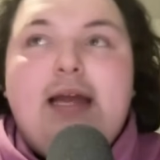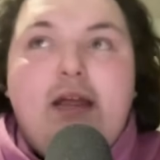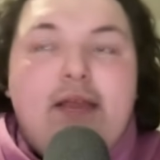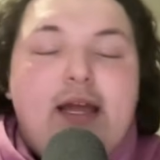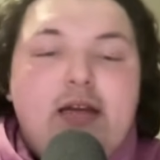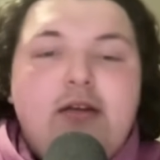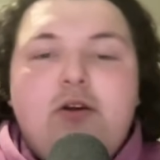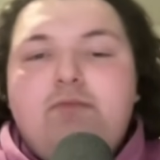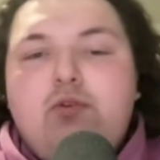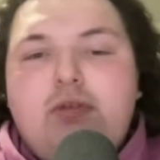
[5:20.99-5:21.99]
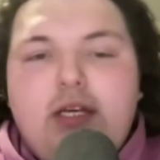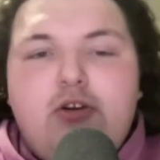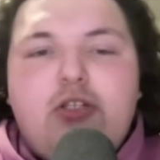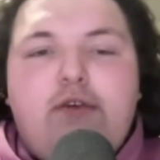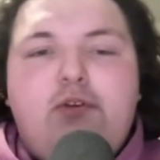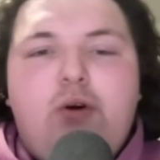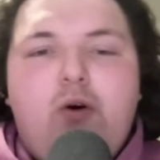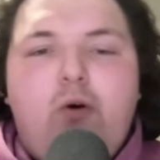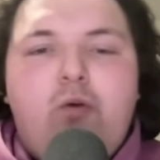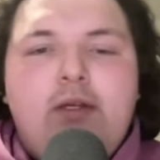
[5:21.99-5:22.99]
and then you dig yourself to a
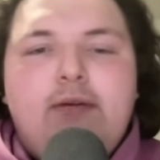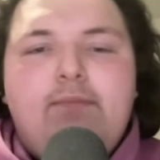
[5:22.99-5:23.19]
hole